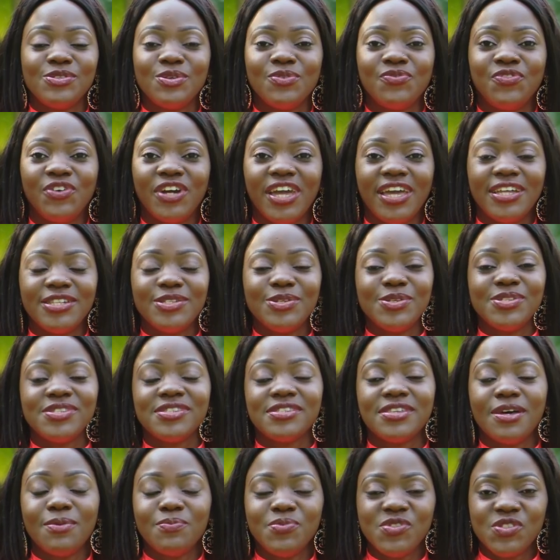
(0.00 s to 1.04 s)
Don't forget to
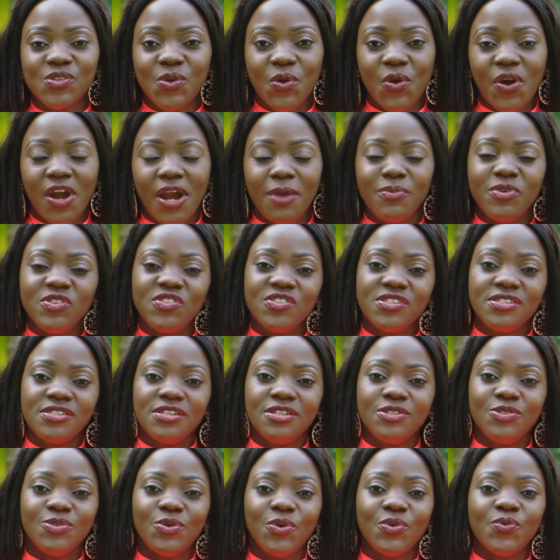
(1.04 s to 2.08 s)
subscribe. You just
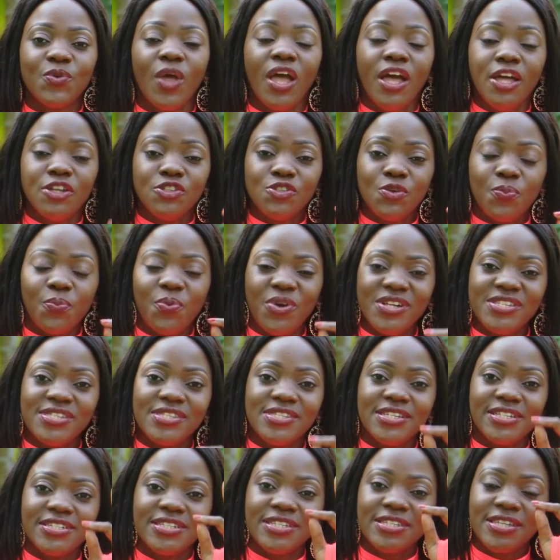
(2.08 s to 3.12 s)
need to press
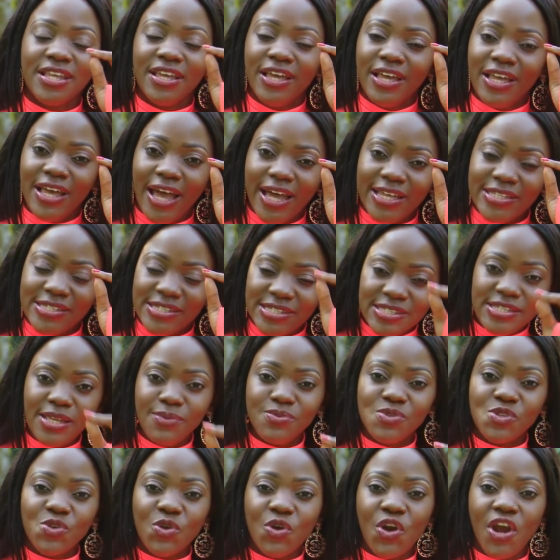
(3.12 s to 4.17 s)
that
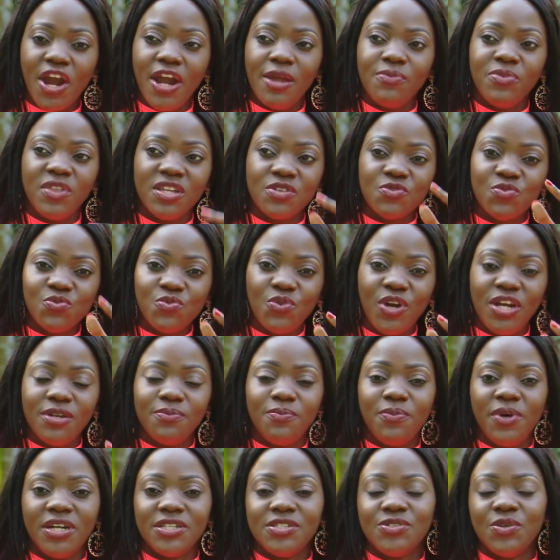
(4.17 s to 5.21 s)
subscribe, that
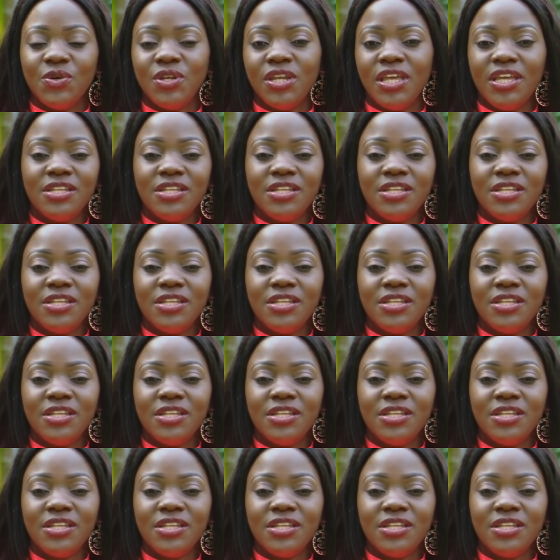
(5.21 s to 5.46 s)
red button.